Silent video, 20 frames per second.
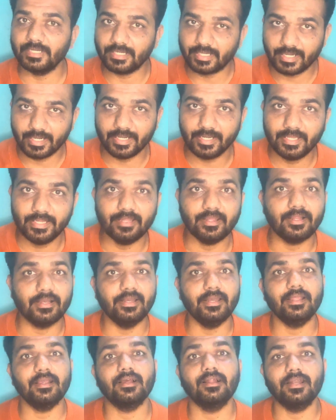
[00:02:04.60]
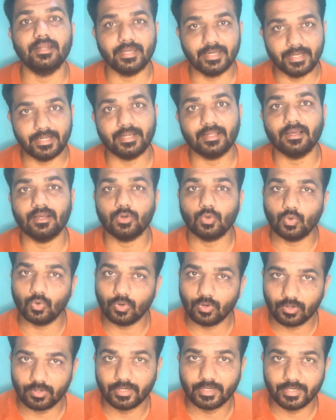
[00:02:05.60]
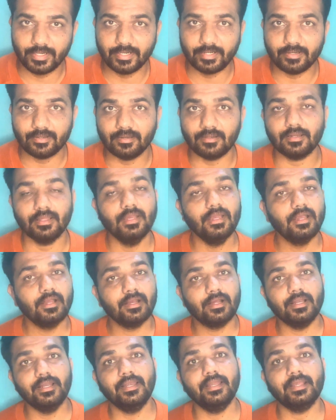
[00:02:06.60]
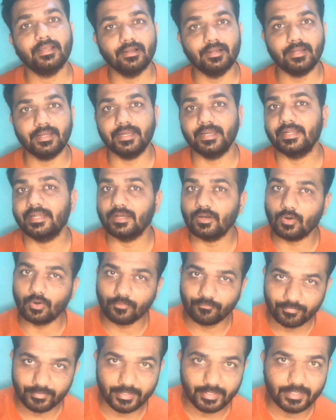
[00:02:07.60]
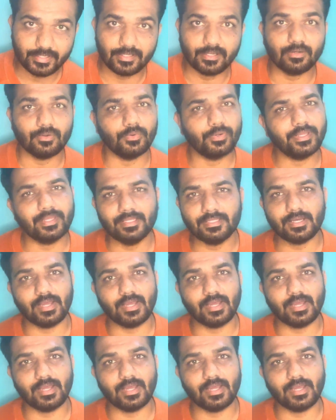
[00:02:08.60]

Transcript: trainee, clinical data coordinator, clinical data operator, okay.